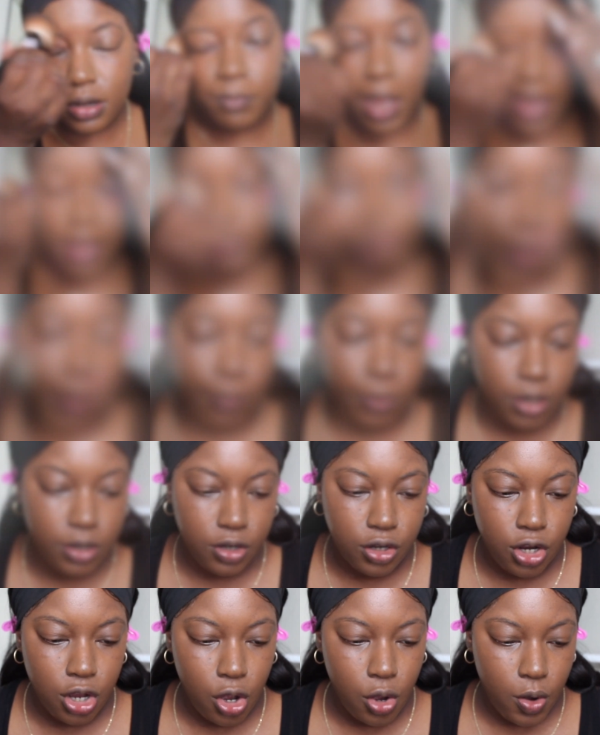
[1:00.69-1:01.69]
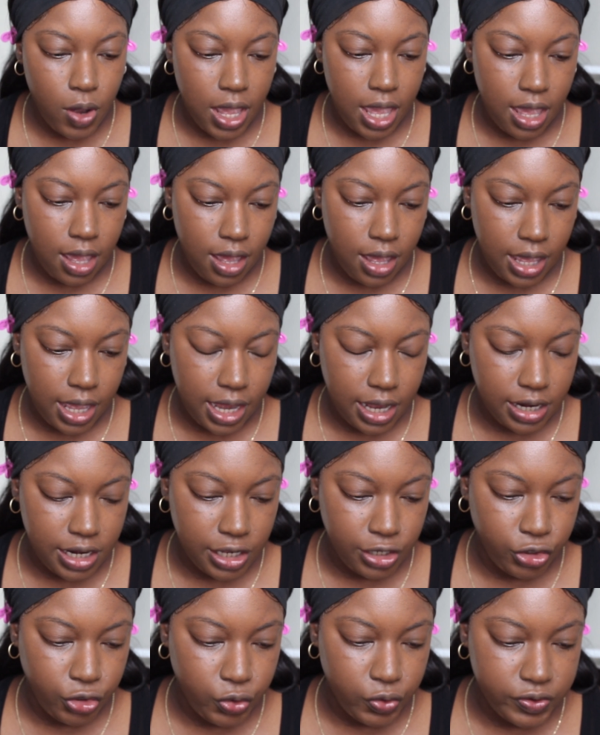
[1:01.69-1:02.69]
Now I'm gonna go ahead
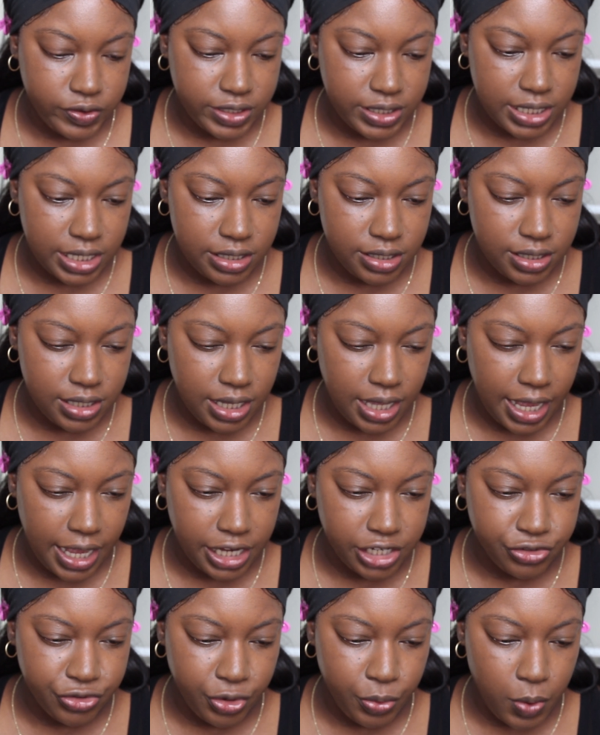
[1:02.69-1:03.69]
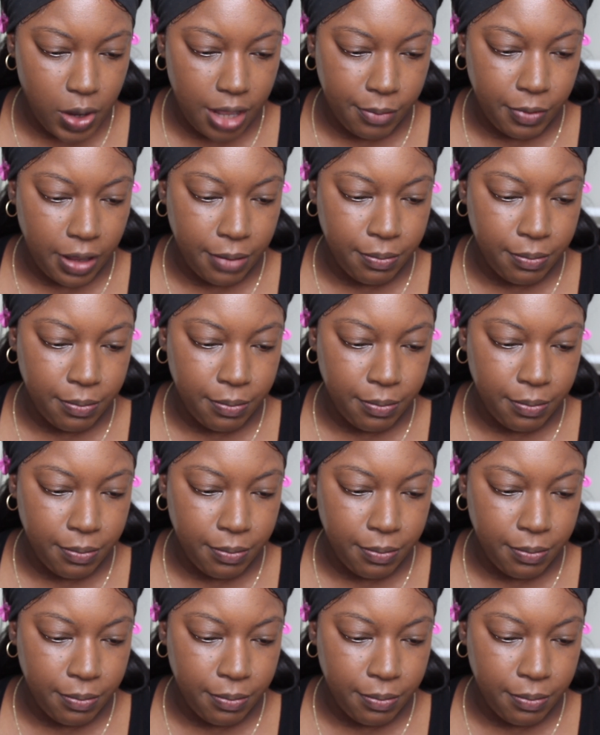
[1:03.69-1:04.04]
and use this Instant Age Rewind